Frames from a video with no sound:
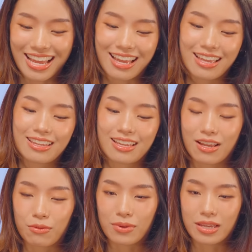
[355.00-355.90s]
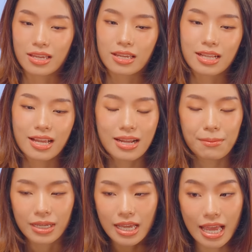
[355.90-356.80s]
And we cleared
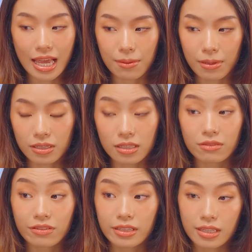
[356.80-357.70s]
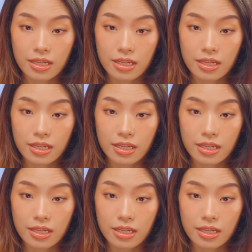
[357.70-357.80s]
up the air about the different